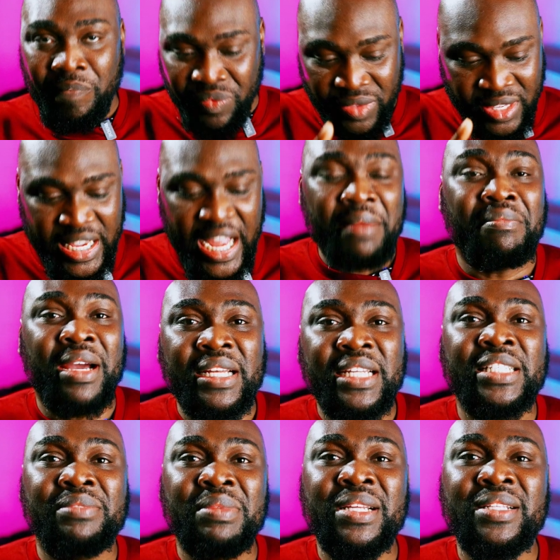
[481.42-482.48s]
Time
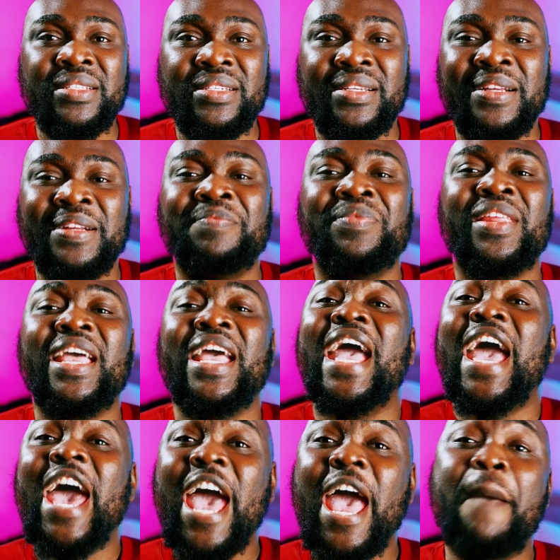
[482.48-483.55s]
management,
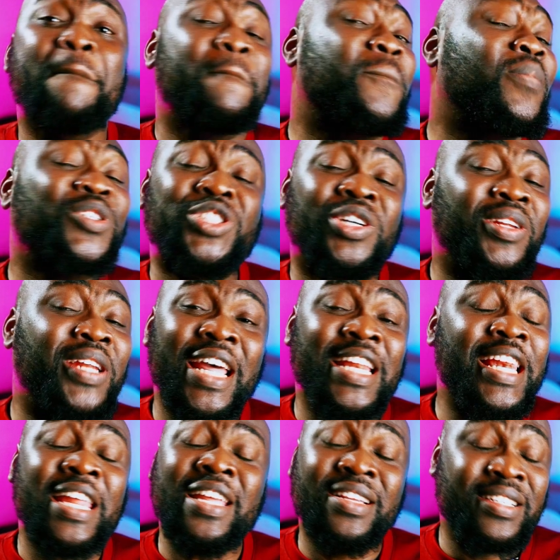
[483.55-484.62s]

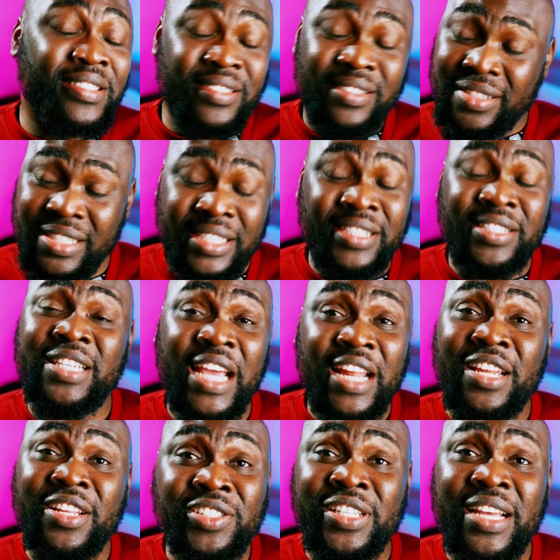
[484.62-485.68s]
emotional
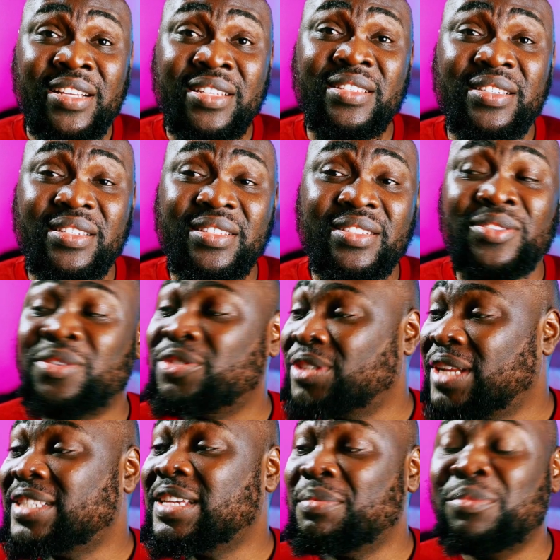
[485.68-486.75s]
intelligence, or should I
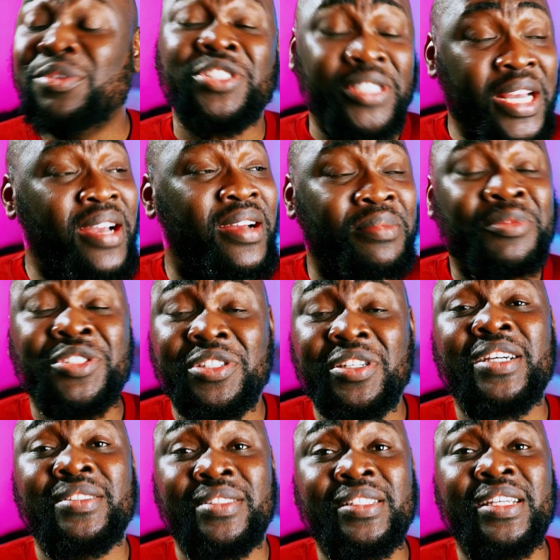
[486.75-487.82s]
say emotional
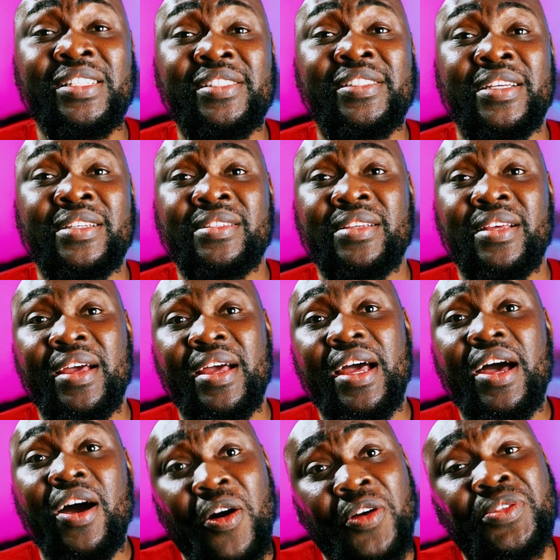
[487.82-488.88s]
intelligence,
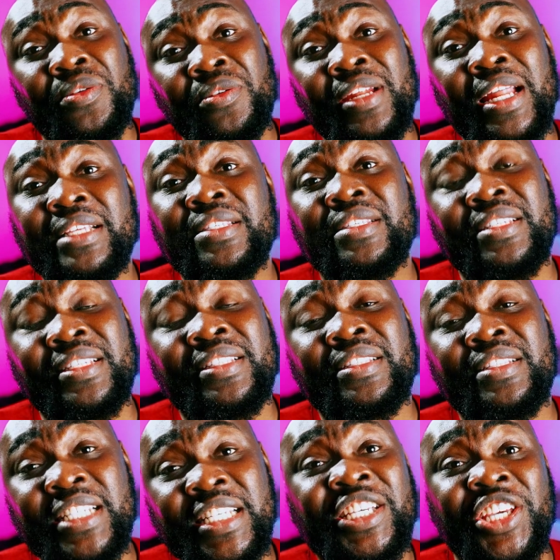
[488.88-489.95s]
also known as
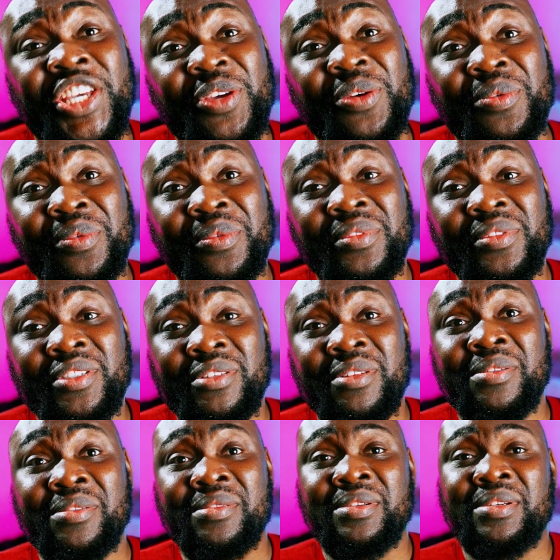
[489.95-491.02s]

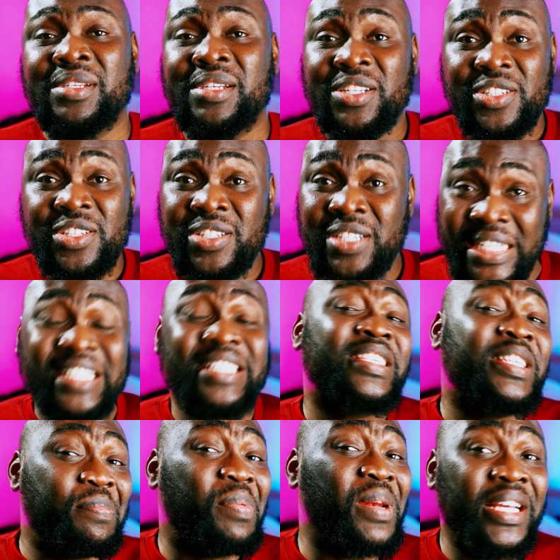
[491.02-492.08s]
EQ,
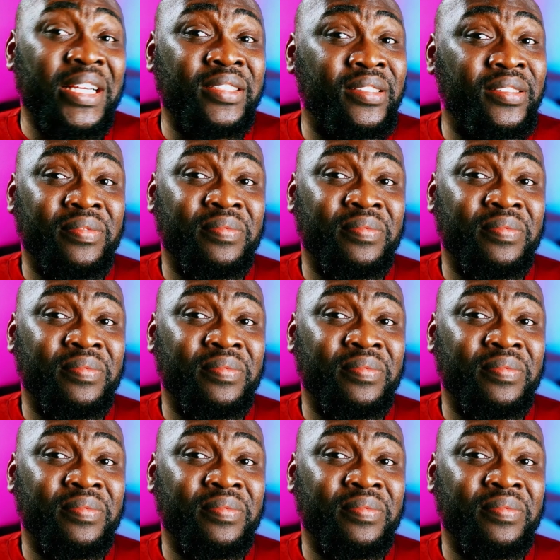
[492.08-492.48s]
discipline,